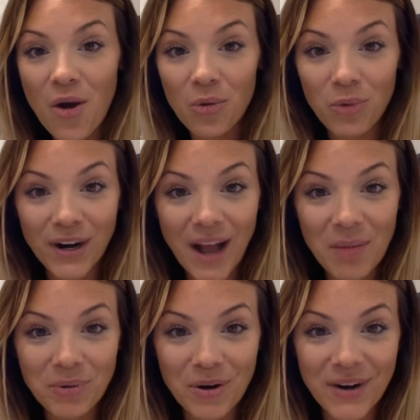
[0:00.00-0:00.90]
workout
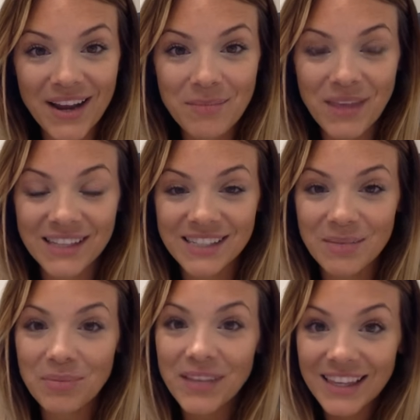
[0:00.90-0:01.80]
program that's
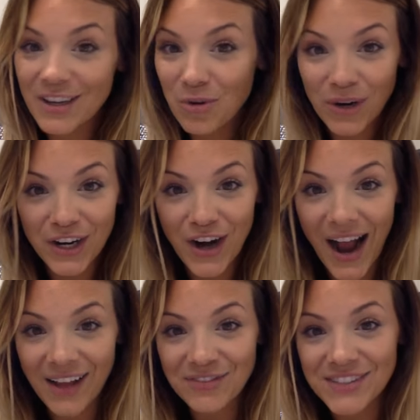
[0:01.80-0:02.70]
completely
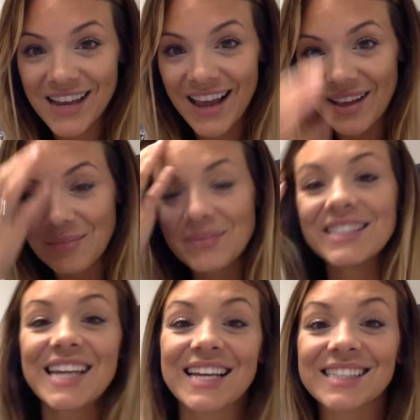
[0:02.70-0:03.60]
choreographed
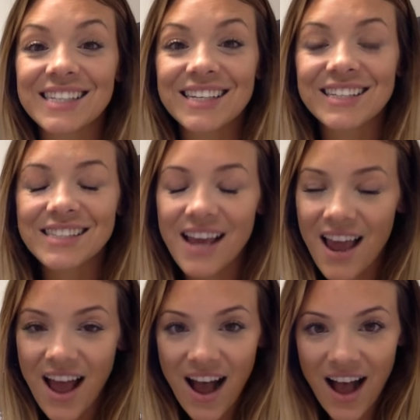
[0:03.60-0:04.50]
dances.
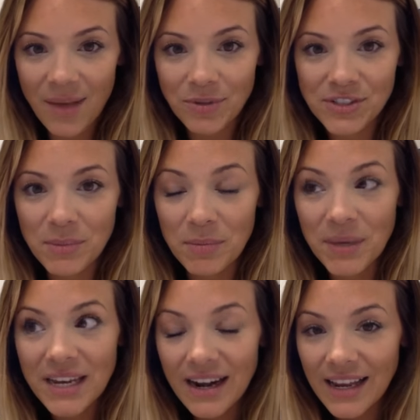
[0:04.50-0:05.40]
There's going to
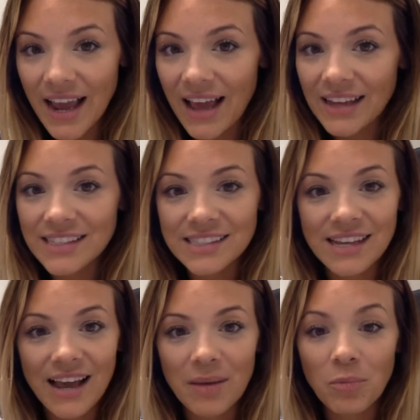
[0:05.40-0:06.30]
be
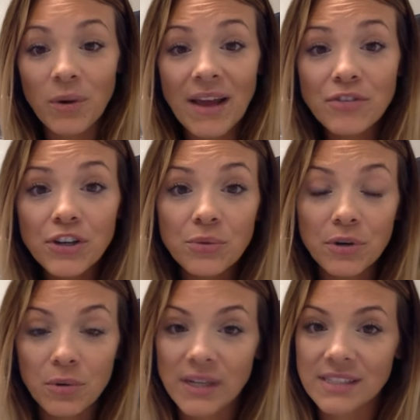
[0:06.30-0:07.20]
P90X. Whatever you
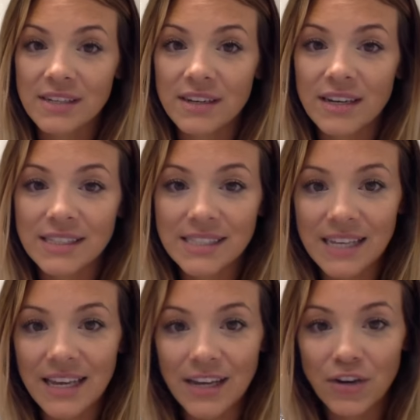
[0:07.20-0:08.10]
requested in
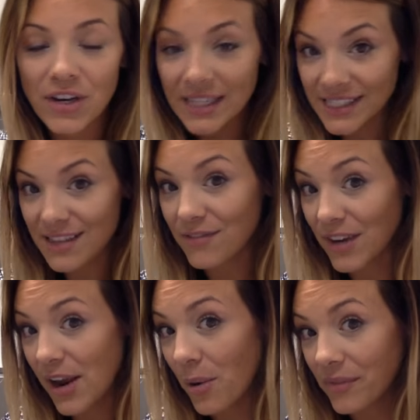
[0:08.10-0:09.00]
seeing, you're going to see the
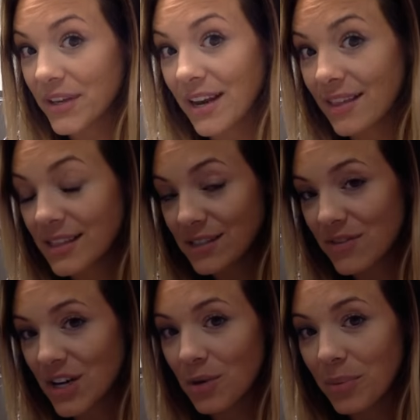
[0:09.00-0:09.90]
video of it in this
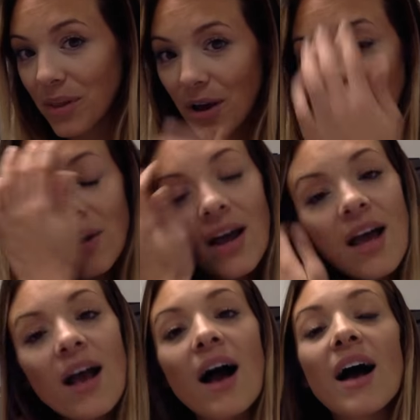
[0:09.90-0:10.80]
video below.
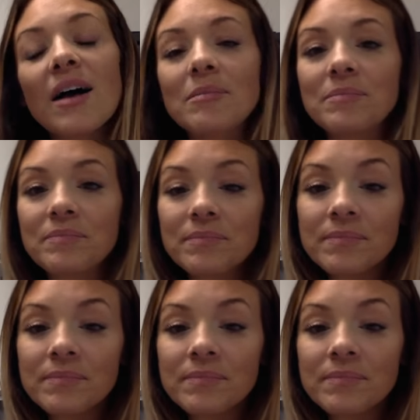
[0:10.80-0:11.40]
And